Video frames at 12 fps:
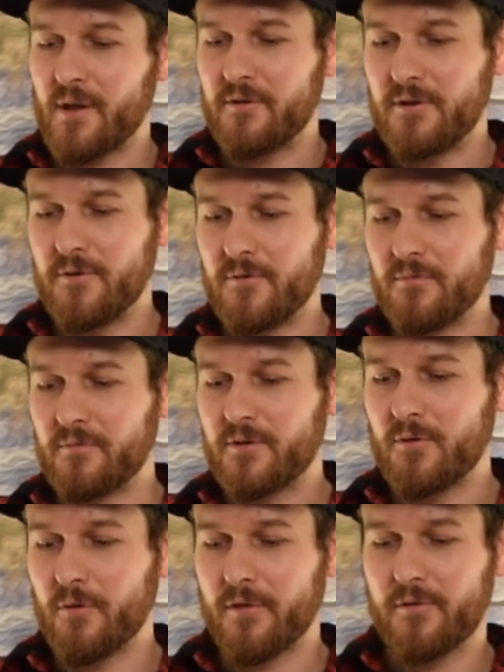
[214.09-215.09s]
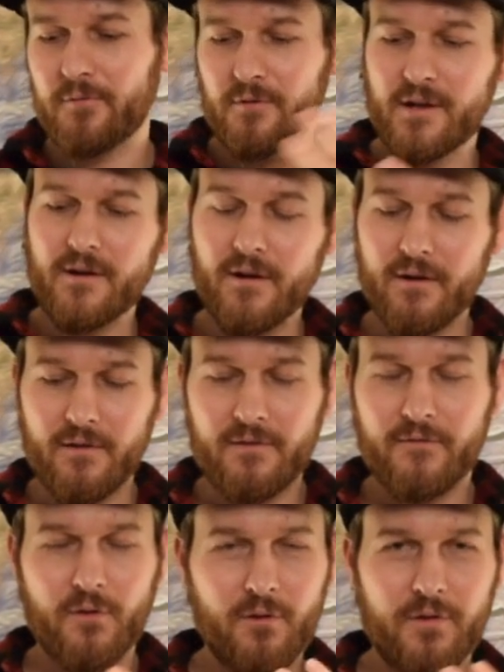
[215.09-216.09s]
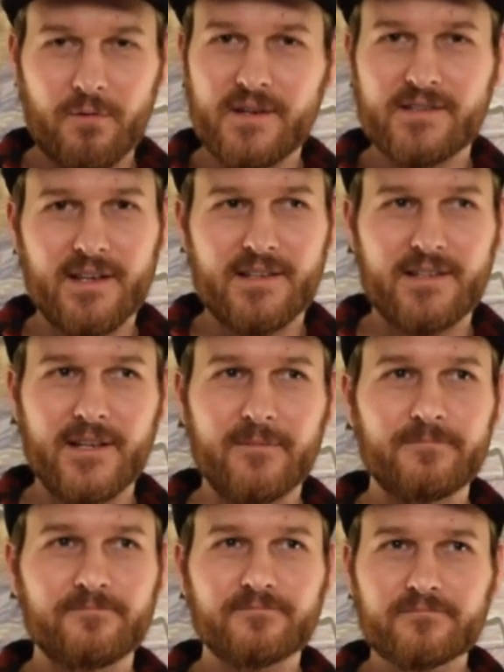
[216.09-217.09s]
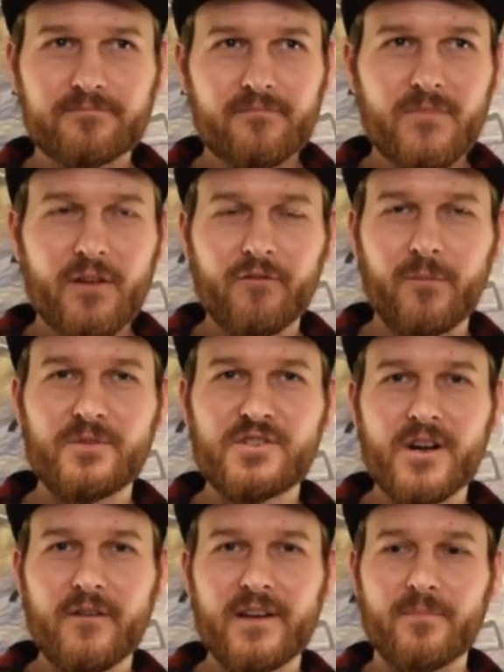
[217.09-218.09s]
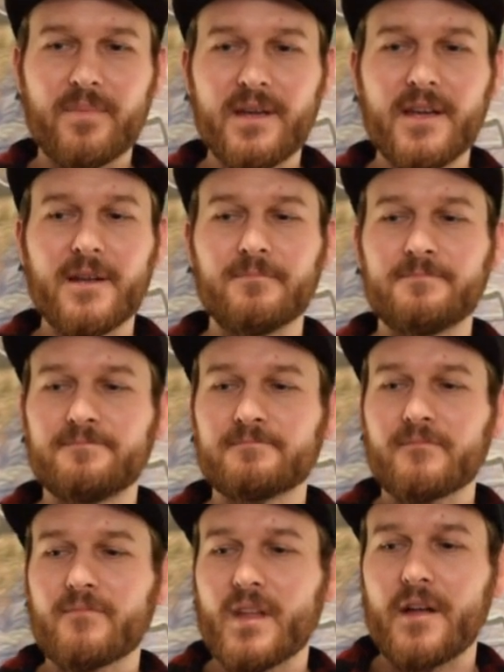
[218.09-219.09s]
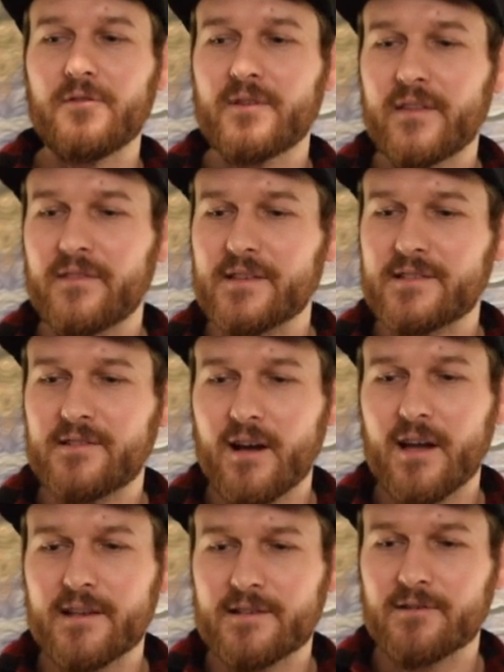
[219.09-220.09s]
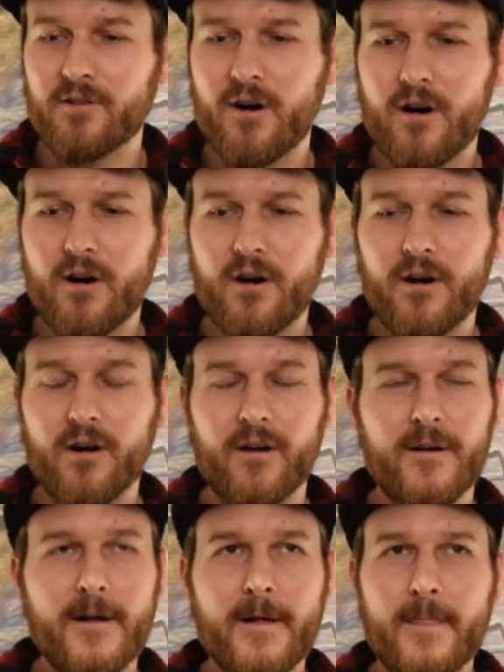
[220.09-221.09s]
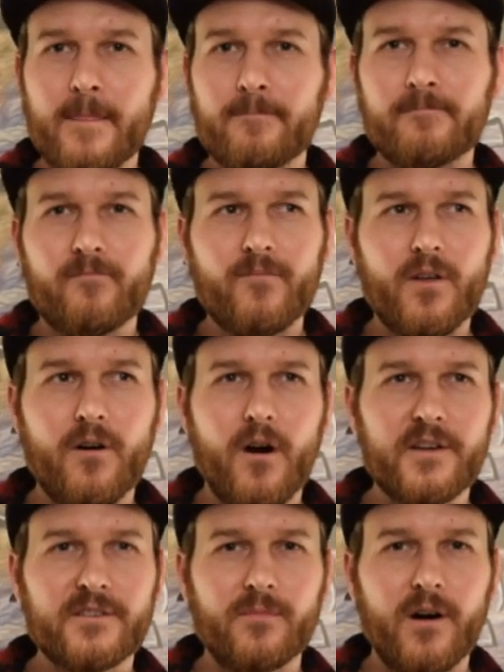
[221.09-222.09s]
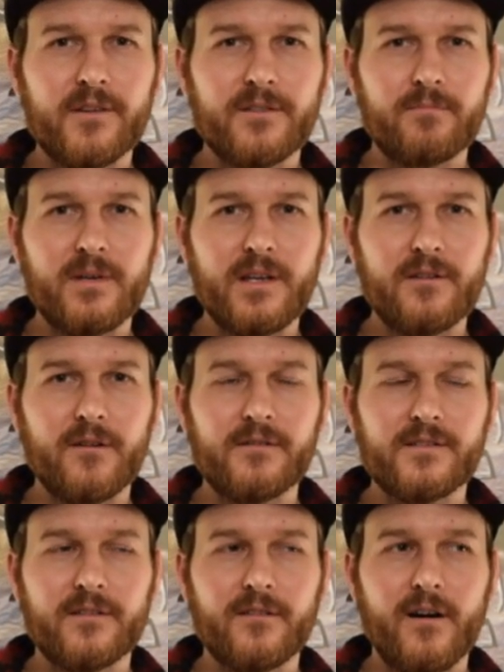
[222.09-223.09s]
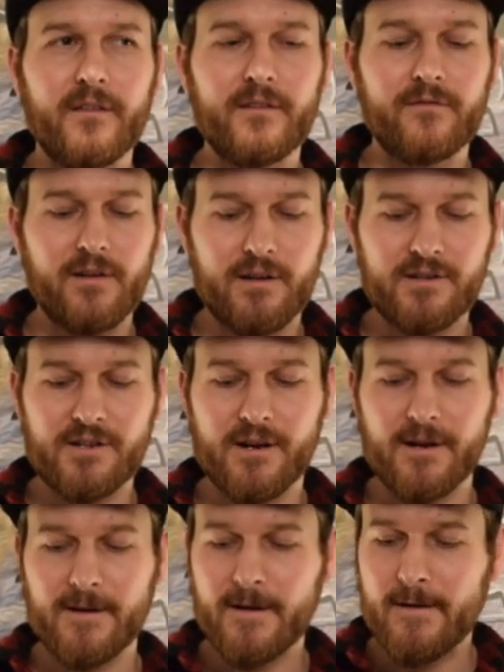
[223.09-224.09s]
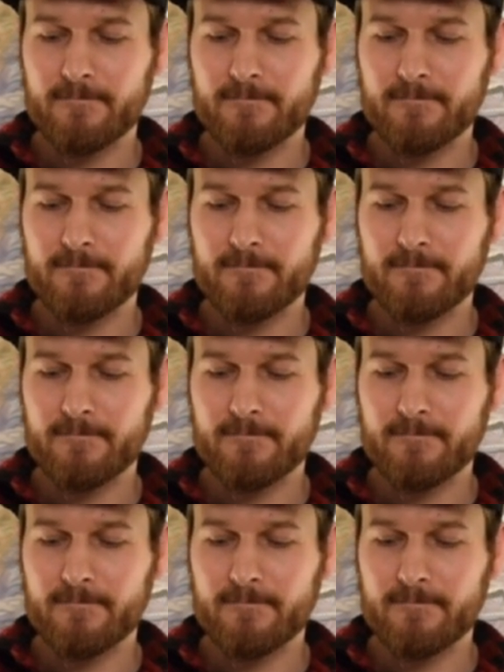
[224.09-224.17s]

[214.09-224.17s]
You go with full 360 from sherry to peat and you get these nice, long, awesome, awesome peat notes on the finish here.